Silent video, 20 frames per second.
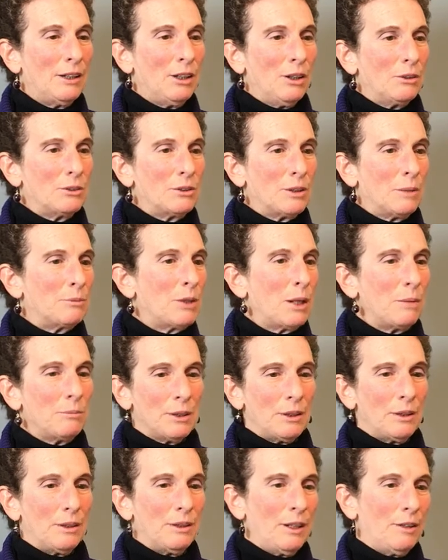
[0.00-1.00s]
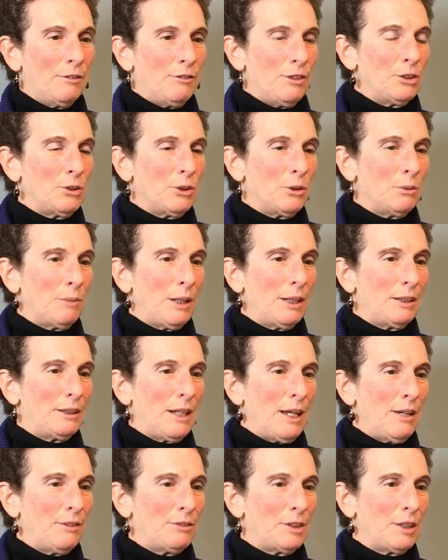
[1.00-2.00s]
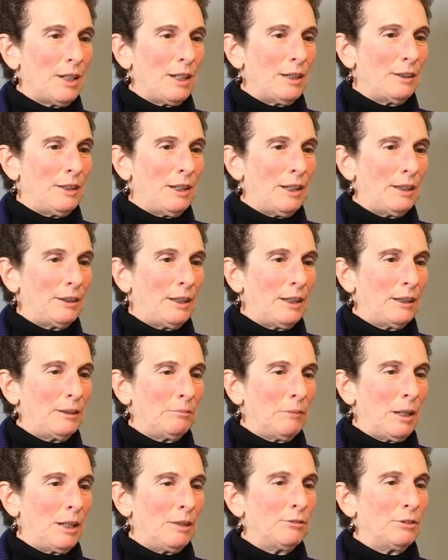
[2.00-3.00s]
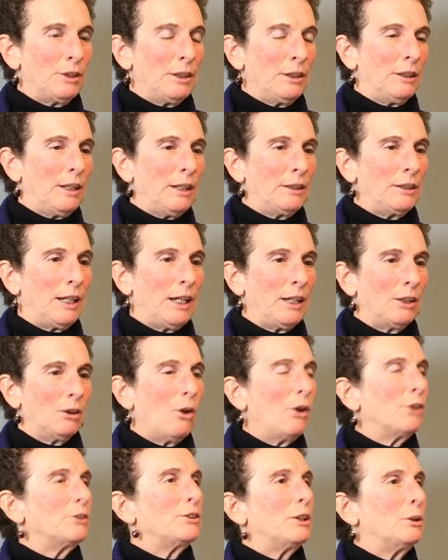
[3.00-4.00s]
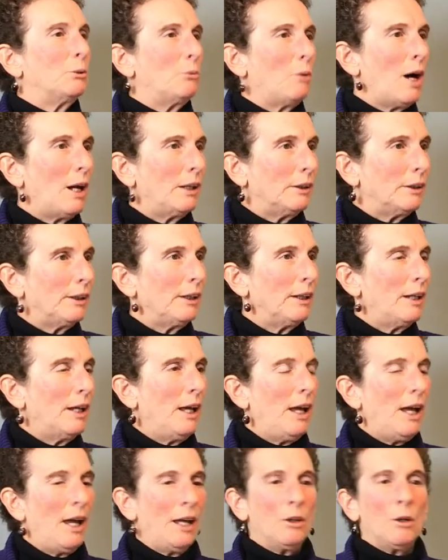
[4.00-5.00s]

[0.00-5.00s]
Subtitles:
sometimes a visitor might have said that they might have written that they had lost their wallet, and